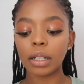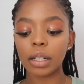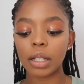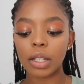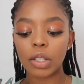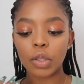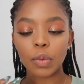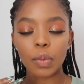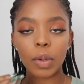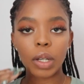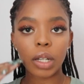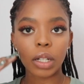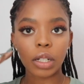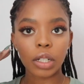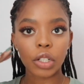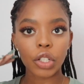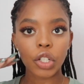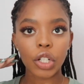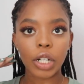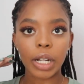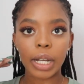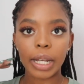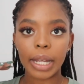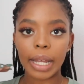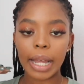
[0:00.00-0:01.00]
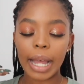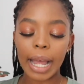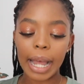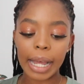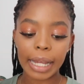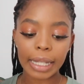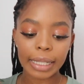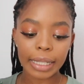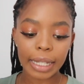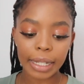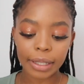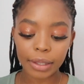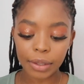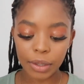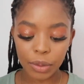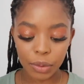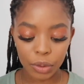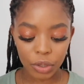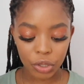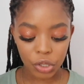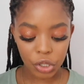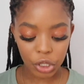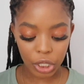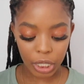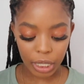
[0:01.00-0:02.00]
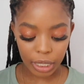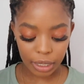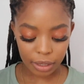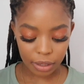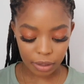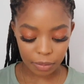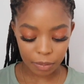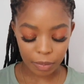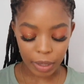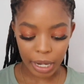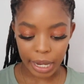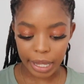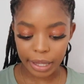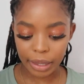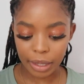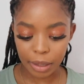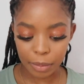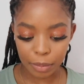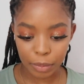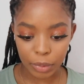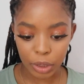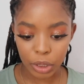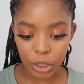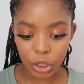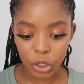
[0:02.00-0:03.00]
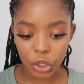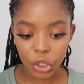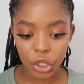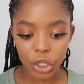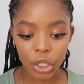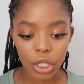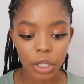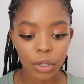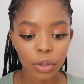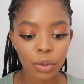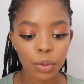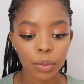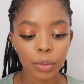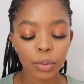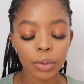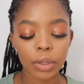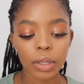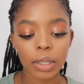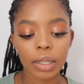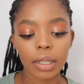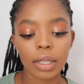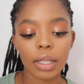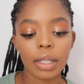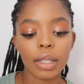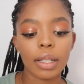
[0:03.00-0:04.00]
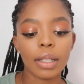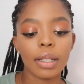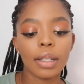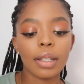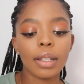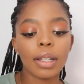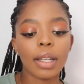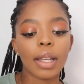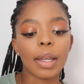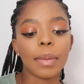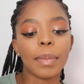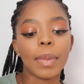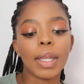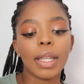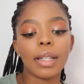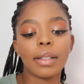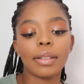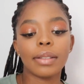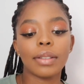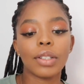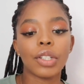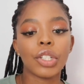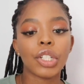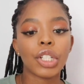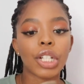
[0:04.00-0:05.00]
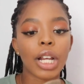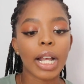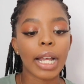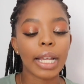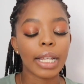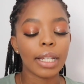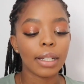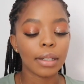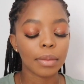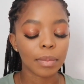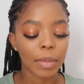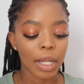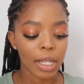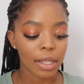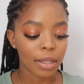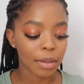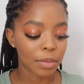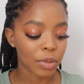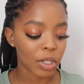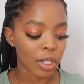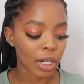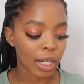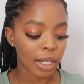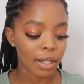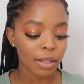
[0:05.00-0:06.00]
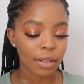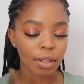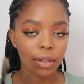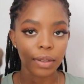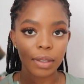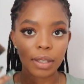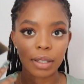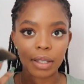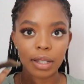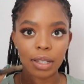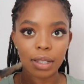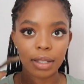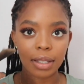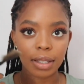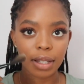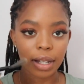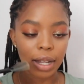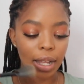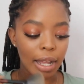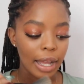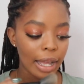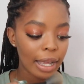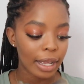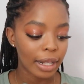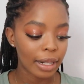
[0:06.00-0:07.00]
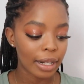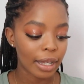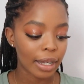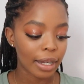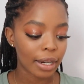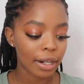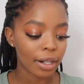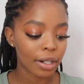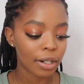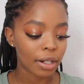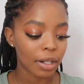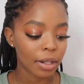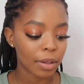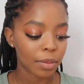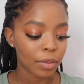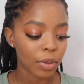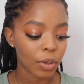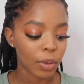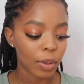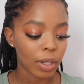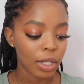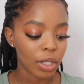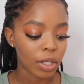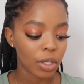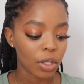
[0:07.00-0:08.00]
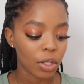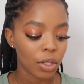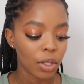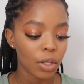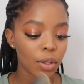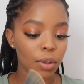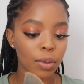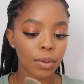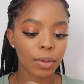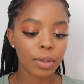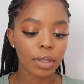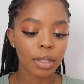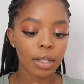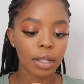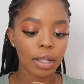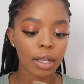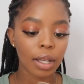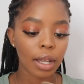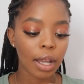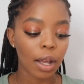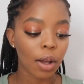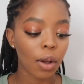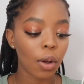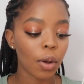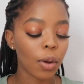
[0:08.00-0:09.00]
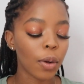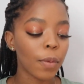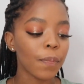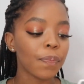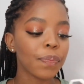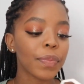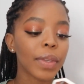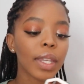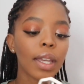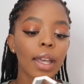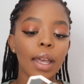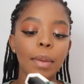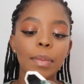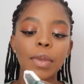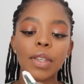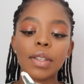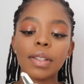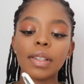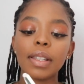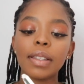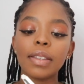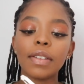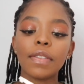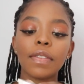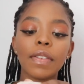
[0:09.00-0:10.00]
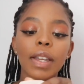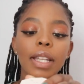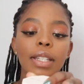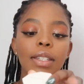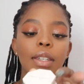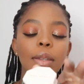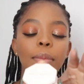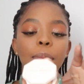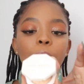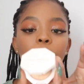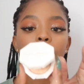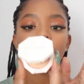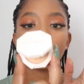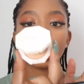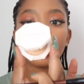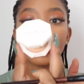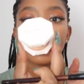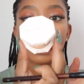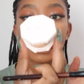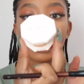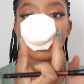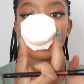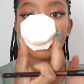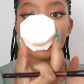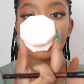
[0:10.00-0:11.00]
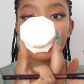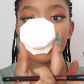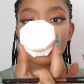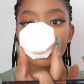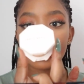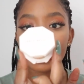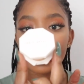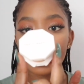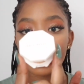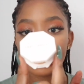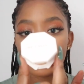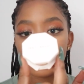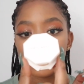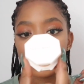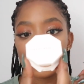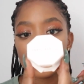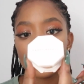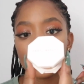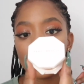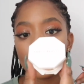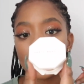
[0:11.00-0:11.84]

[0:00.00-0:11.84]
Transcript: because we're gonna try highlight those cheeks, make them look chiseled. I mean, shine, make them shine. So this is the highlighter I'm going to use. Oh, I'm using the Fenty Beauty Highlighter Hustler